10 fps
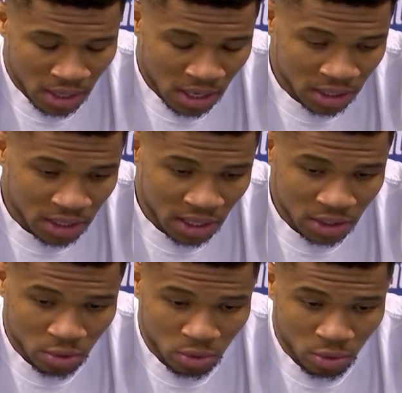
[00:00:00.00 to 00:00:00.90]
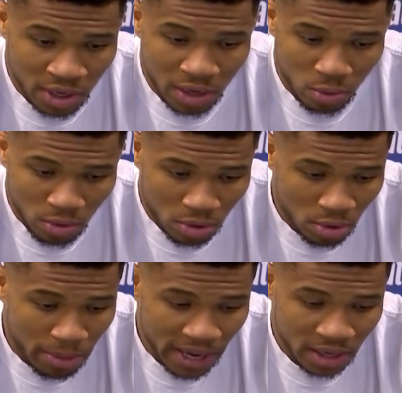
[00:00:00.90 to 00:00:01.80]
adjust. We got to go
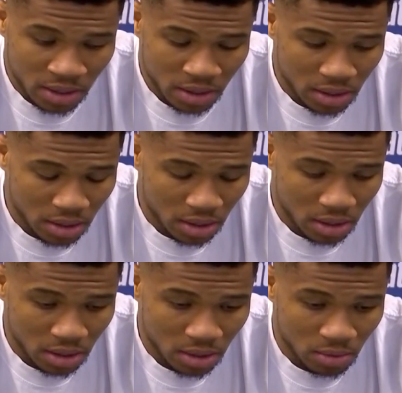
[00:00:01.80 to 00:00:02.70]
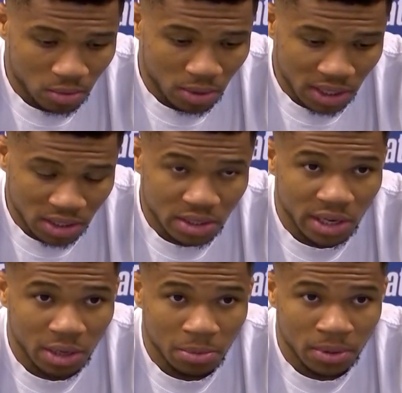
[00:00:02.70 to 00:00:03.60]
back, uh, watch the
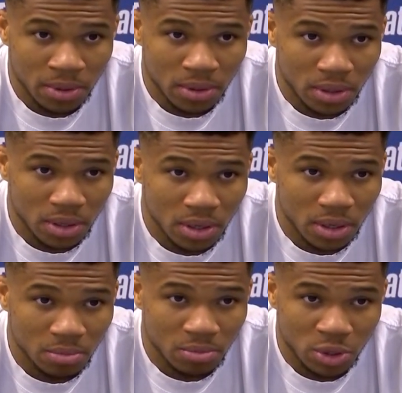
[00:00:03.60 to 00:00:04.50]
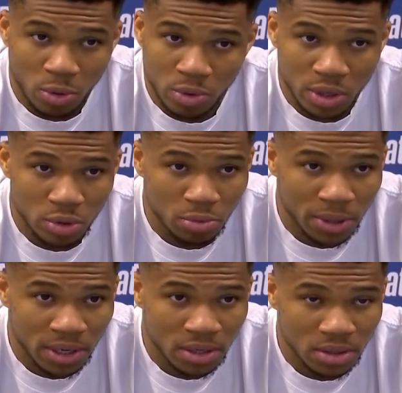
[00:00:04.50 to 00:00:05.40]
tape, um, see what we can do
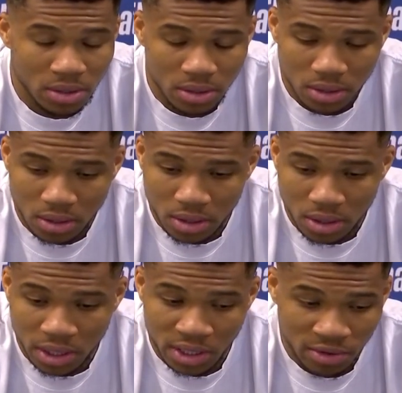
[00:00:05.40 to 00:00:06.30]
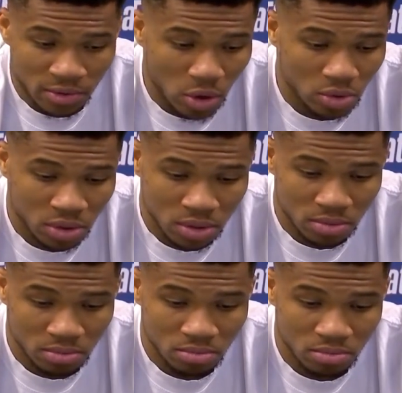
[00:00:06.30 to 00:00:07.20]
better and if coach
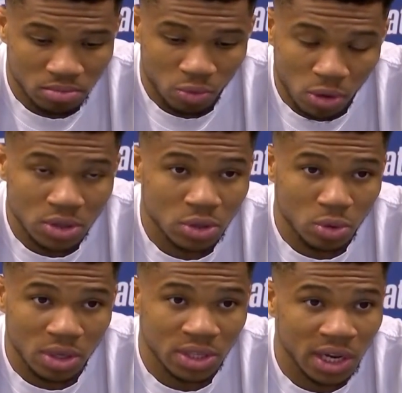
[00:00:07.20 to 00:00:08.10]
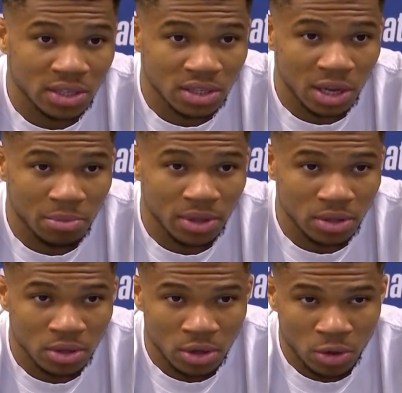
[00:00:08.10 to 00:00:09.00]
wants us to adjust something,
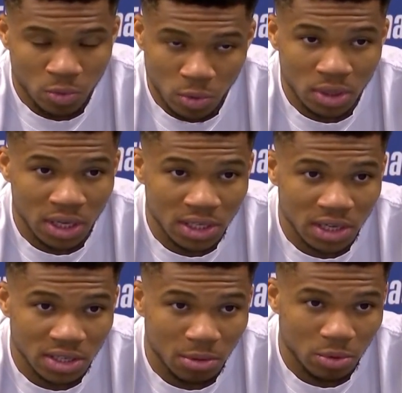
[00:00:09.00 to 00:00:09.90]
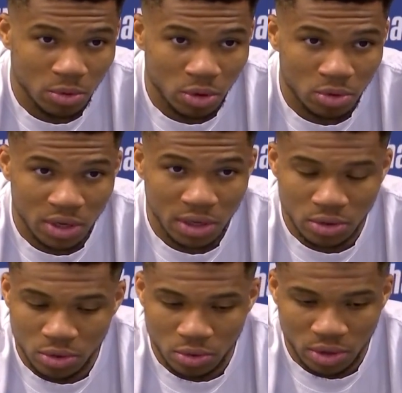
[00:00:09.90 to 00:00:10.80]
we'll adjust something. We're going to try to
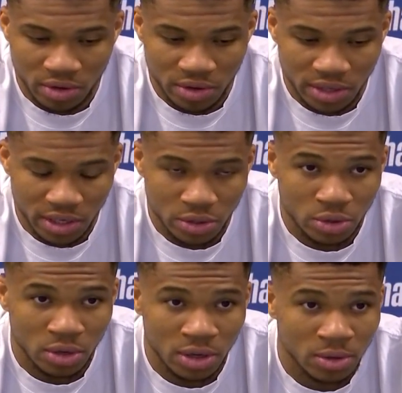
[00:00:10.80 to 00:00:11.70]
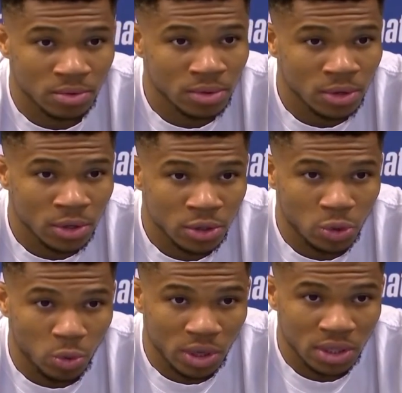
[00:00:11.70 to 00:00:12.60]
do whatever it takes to uh,
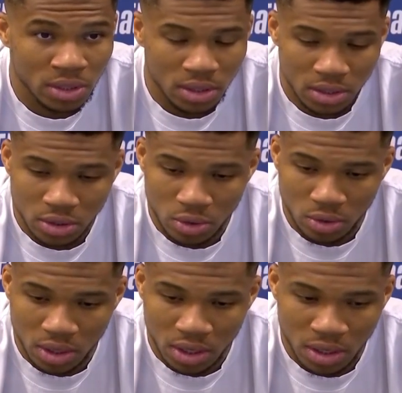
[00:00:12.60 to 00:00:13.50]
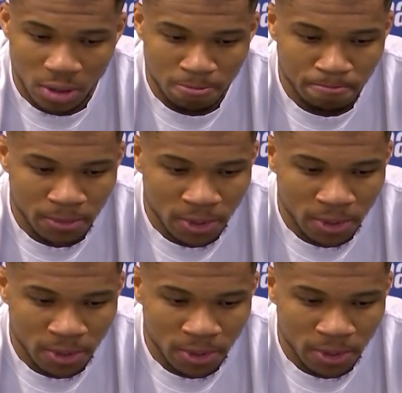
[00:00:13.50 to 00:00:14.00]
to win and to um,